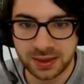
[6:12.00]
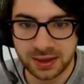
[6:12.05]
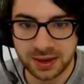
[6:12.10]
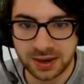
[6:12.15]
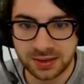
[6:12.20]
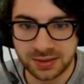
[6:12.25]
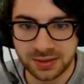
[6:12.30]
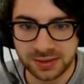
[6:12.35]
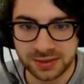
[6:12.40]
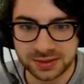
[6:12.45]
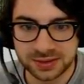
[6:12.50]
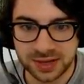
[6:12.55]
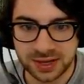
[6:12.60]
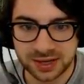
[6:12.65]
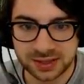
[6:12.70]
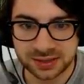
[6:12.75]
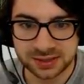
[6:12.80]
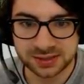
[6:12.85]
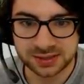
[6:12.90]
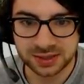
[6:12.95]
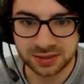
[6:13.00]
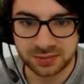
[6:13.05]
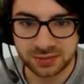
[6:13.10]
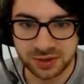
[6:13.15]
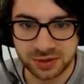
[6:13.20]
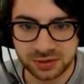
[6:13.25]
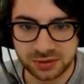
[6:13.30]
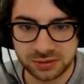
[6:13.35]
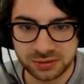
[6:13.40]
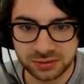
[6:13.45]
and then the darkness in the
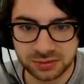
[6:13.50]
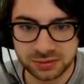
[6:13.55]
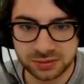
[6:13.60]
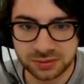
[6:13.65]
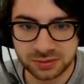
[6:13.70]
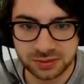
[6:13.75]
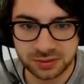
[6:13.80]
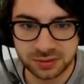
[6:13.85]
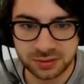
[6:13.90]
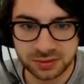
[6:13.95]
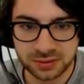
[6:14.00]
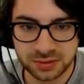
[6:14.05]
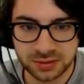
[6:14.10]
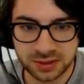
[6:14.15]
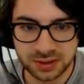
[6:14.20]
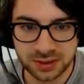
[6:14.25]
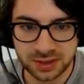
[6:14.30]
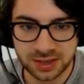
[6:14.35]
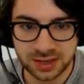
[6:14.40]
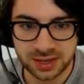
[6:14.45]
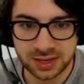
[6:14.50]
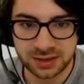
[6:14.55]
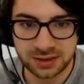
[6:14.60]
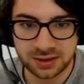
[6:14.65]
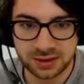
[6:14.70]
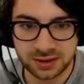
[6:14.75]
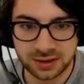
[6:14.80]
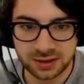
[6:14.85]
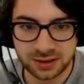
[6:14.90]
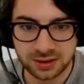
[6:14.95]
middle. Again.